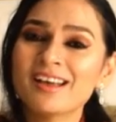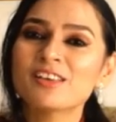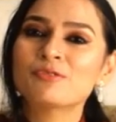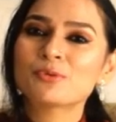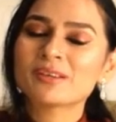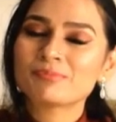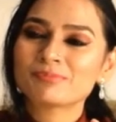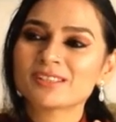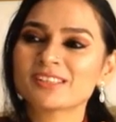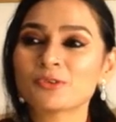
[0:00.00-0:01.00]
If you
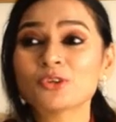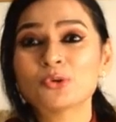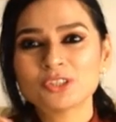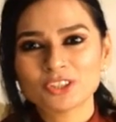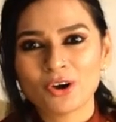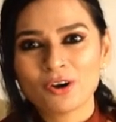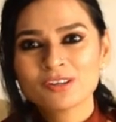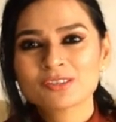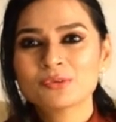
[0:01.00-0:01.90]
give the good thoughts,